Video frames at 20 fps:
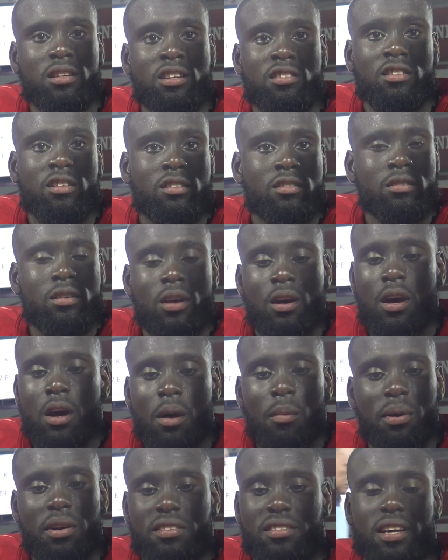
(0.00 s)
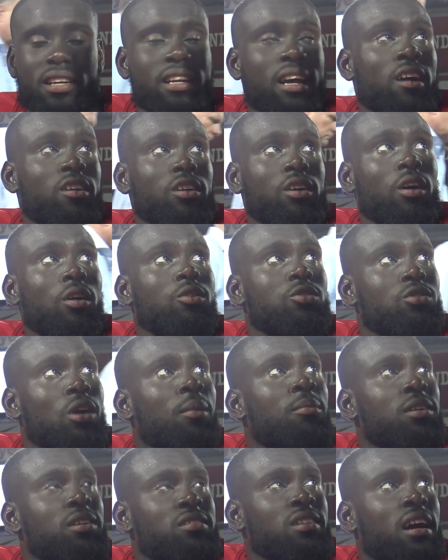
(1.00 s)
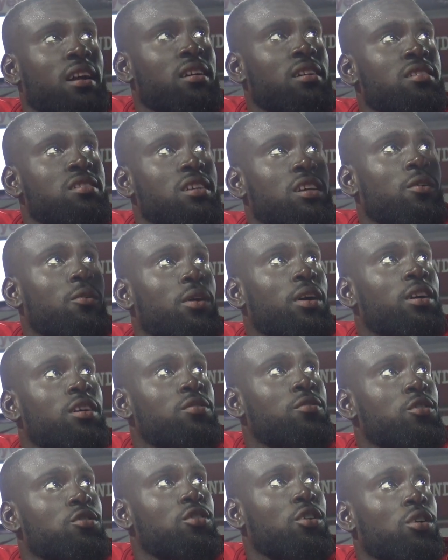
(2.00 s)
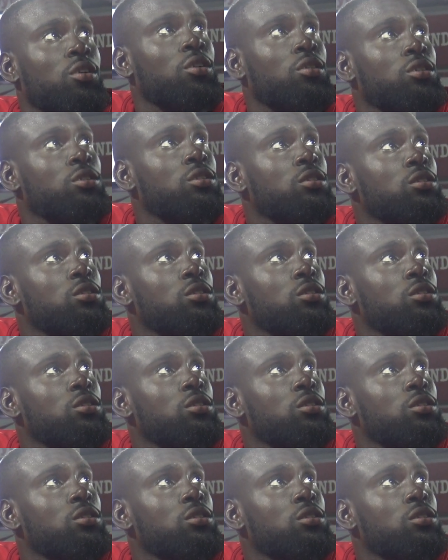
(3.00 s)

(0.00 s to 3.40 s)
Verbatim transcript: He just put his head down and go. So I'm excited to see where his future is.